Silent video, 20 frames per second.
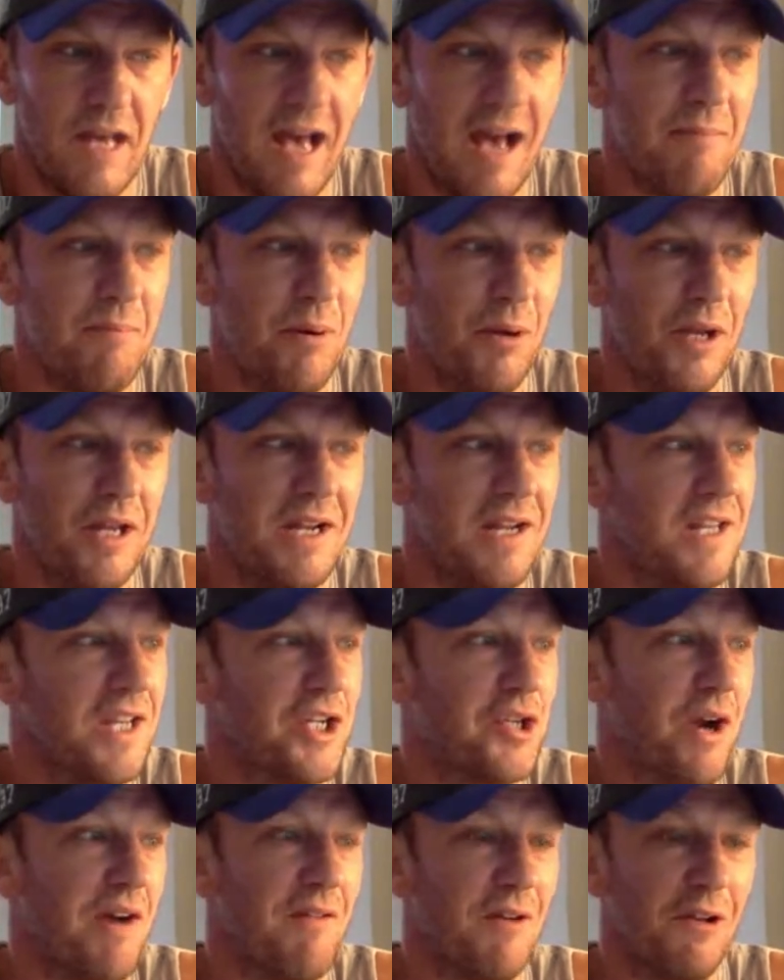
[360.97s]
I'm pulling in the
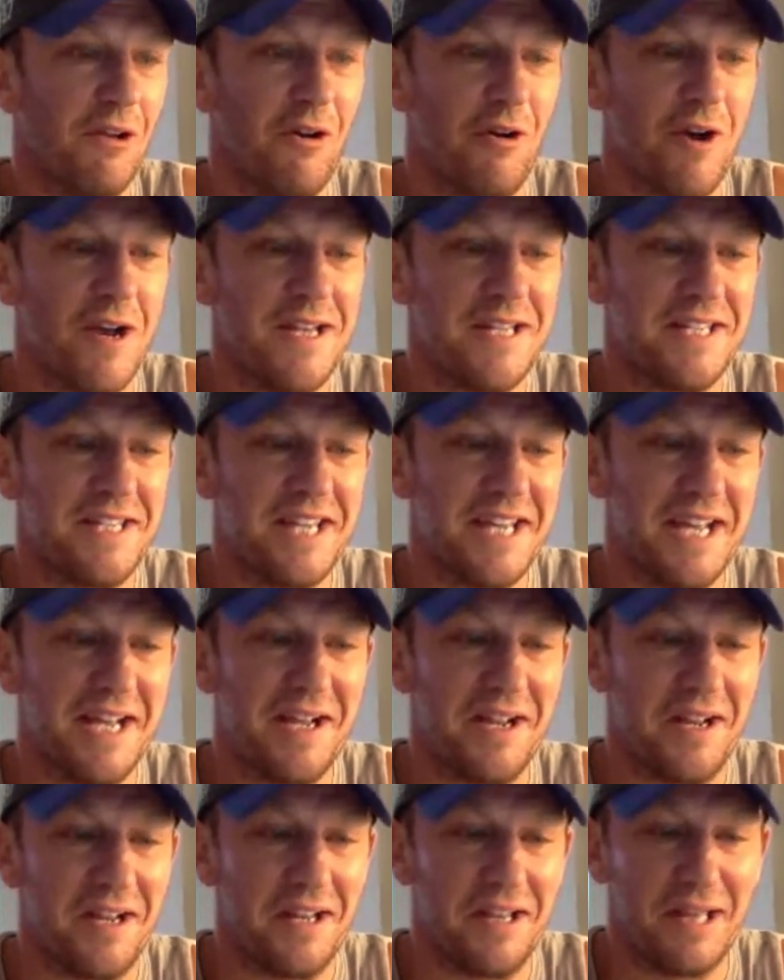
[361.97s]
Trevor Lawrence
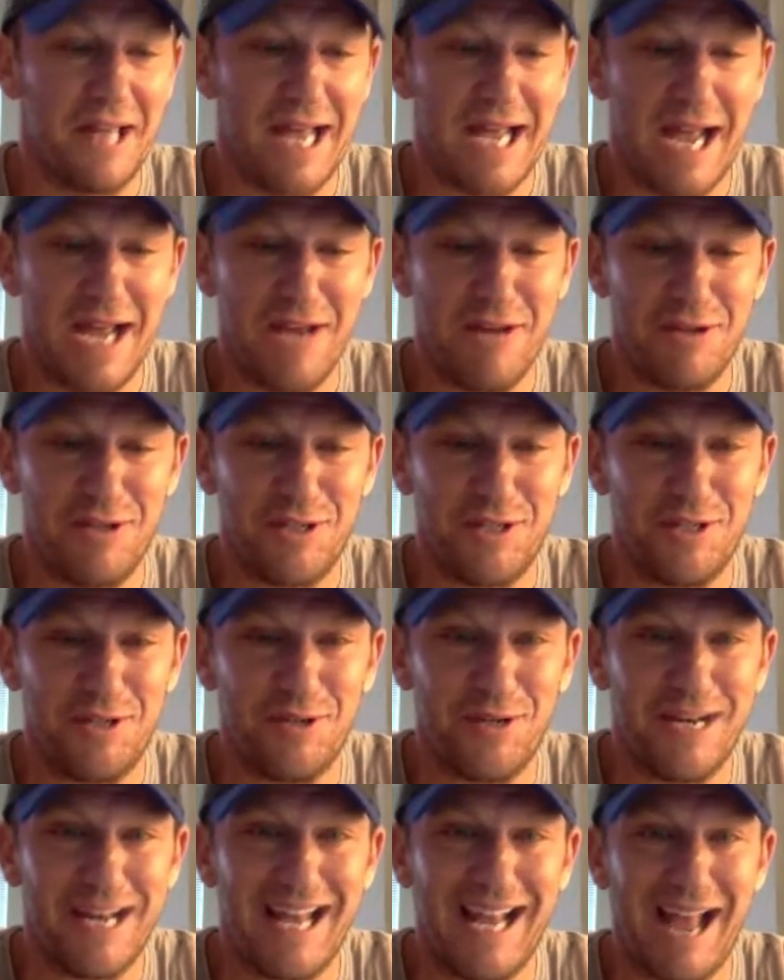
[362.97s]
thing like I used to
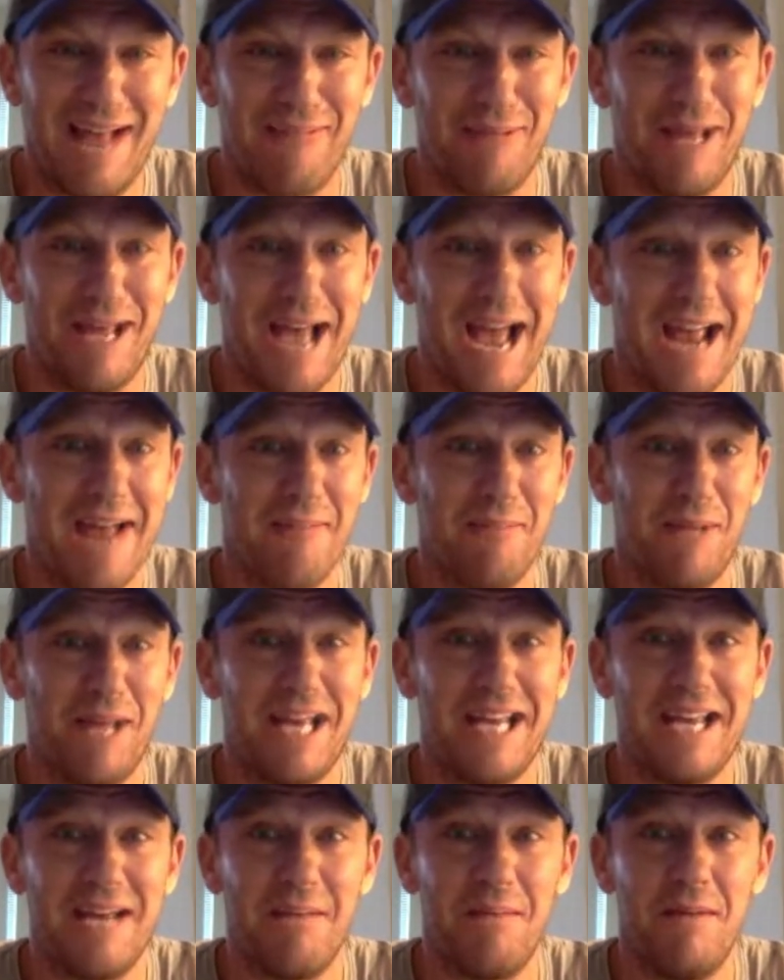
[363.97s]
do it. Like I am
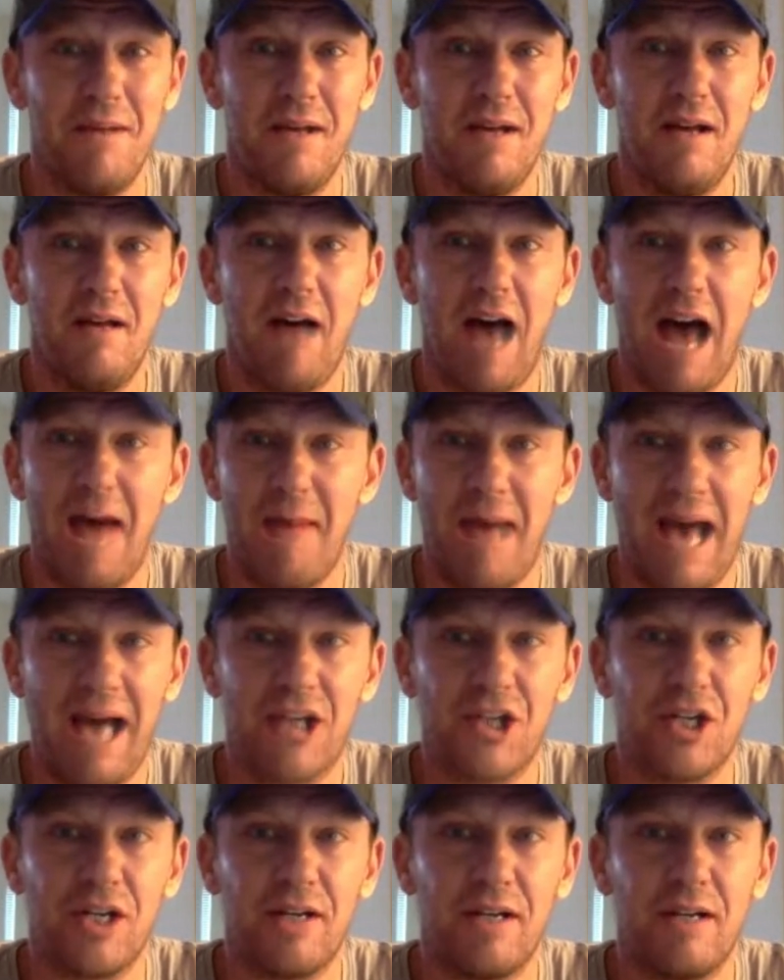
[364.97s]
playing him. I'm
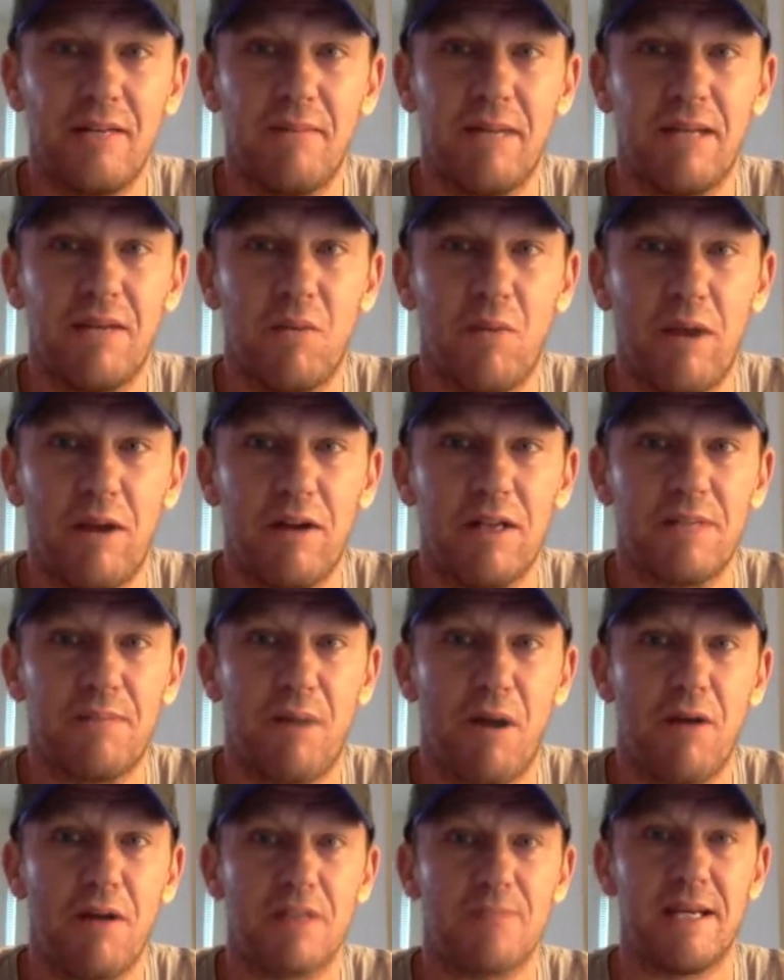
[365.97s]
actually, but the weirdest
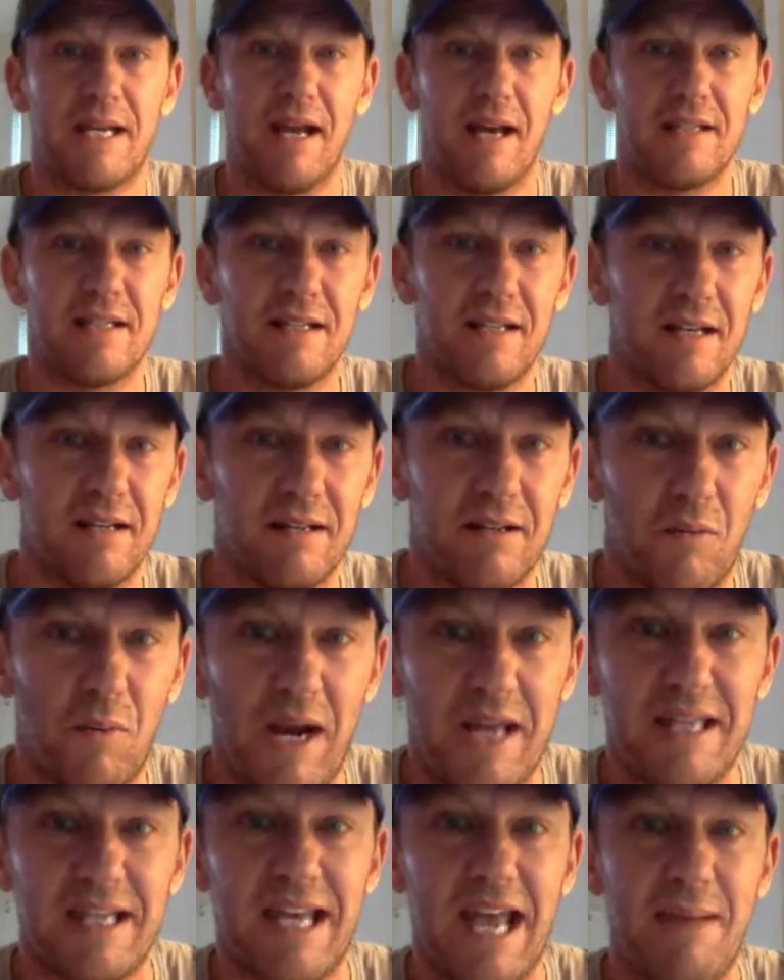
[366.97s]
part is because of the
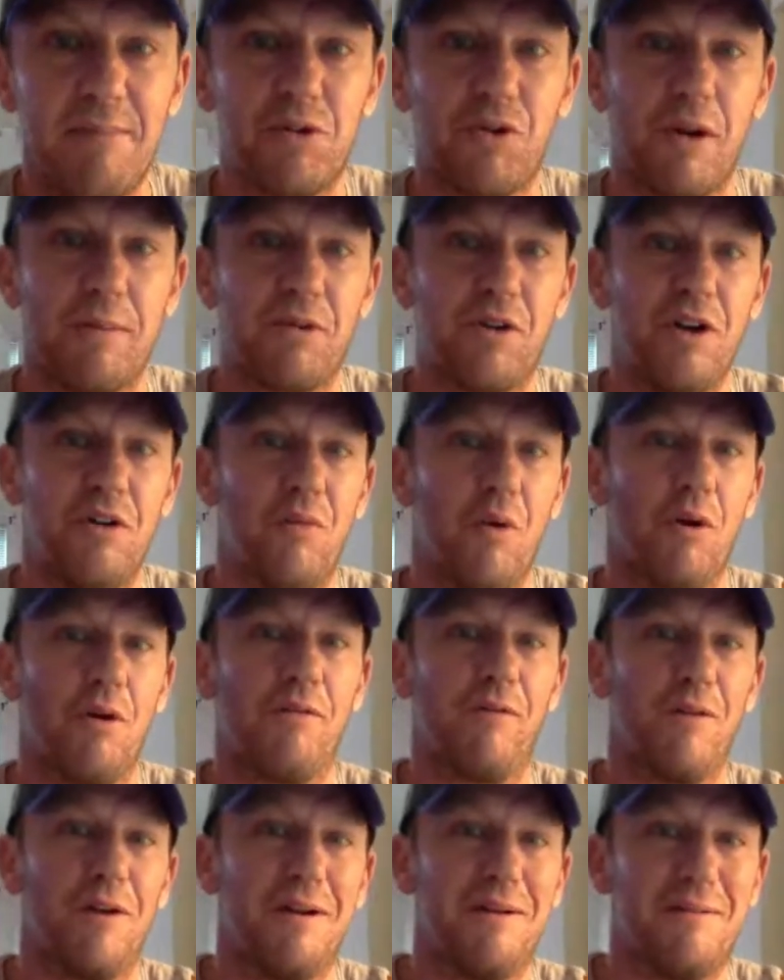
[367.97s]
way the game script could
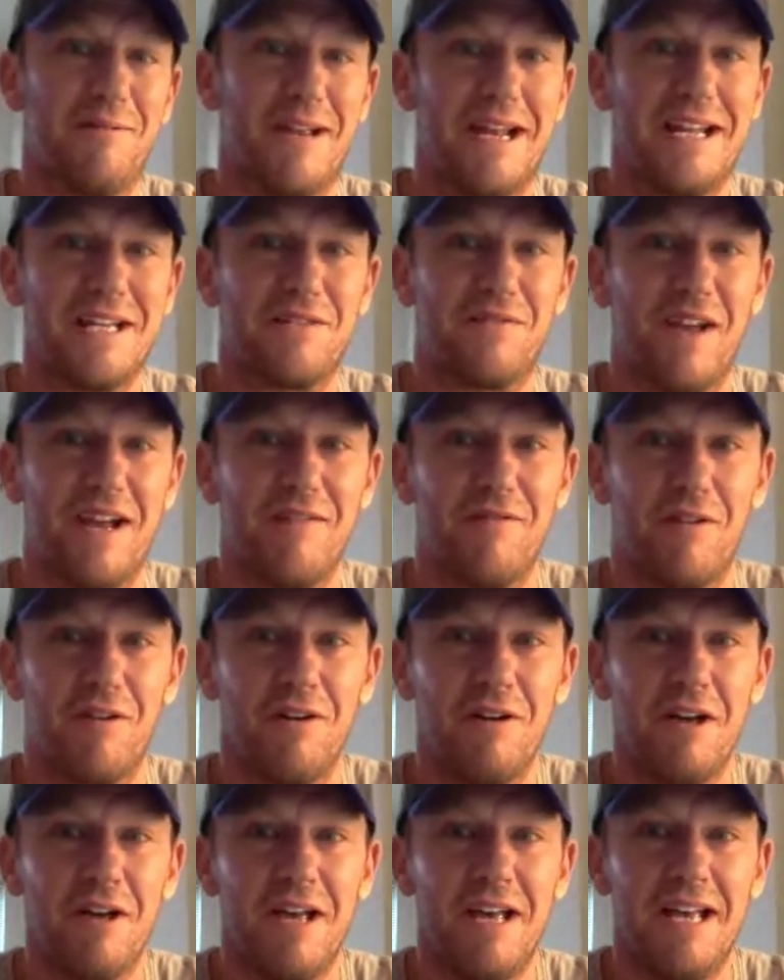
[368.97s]
work for him in his
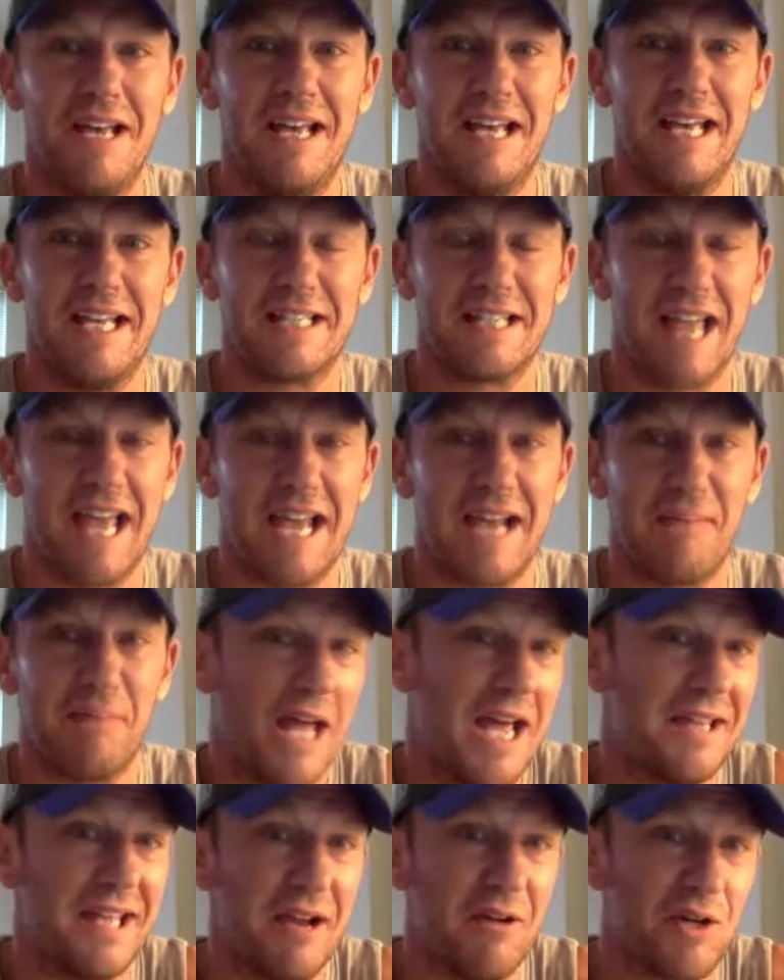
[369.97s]
favor is like
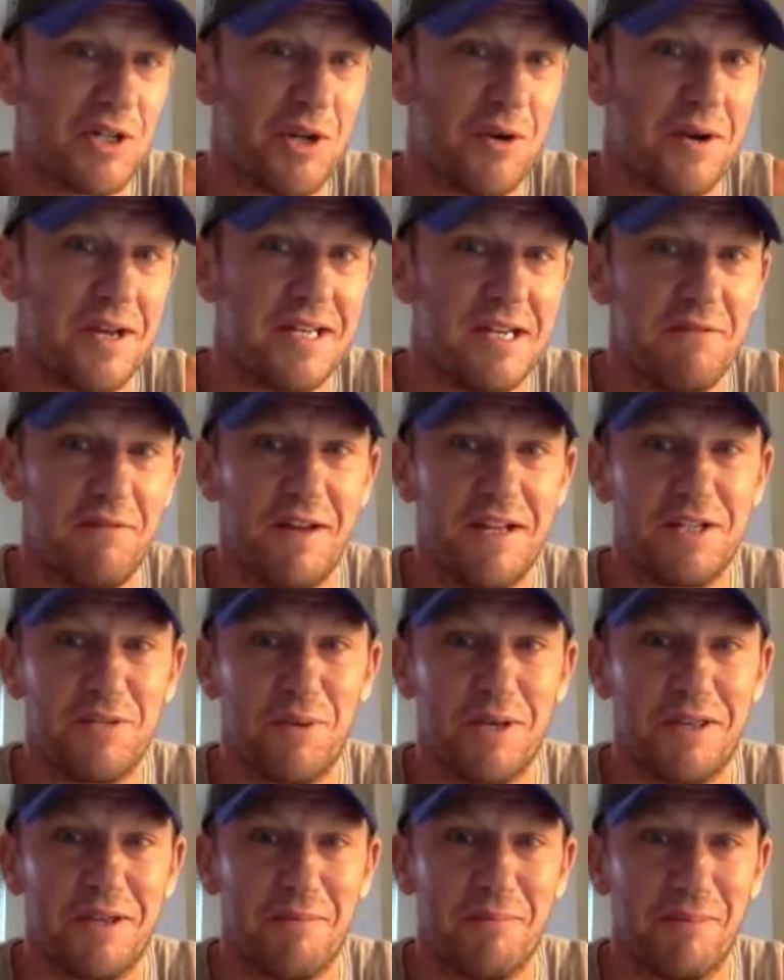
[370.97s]
playing the Arizona defense
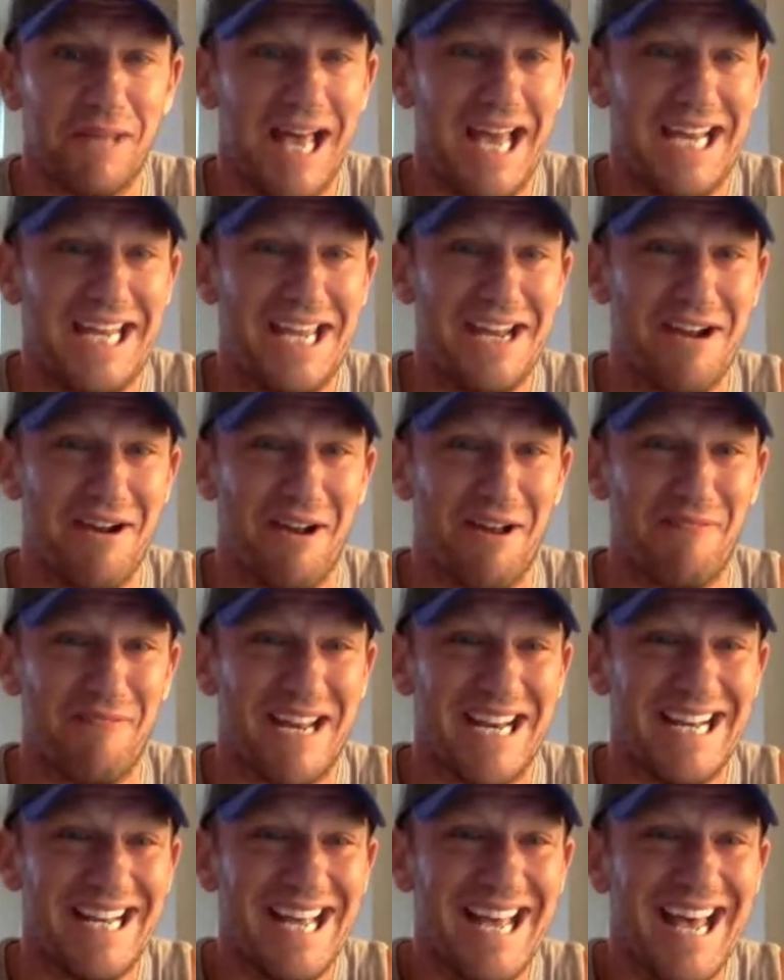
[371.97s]
with him. Like, you know what I
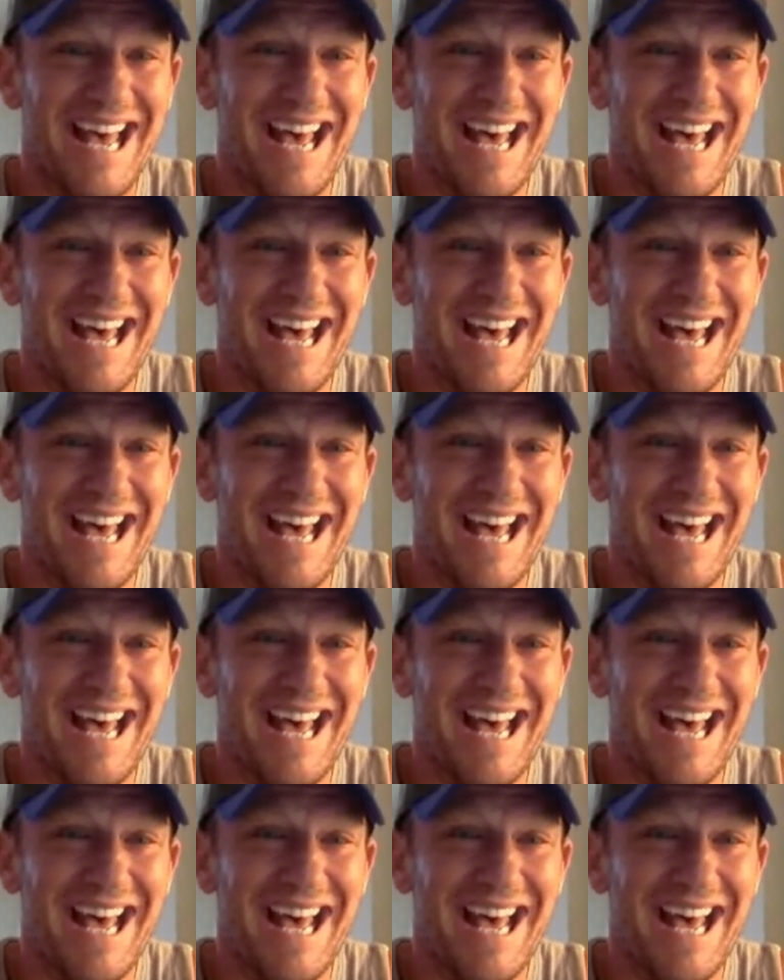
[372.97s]
mean?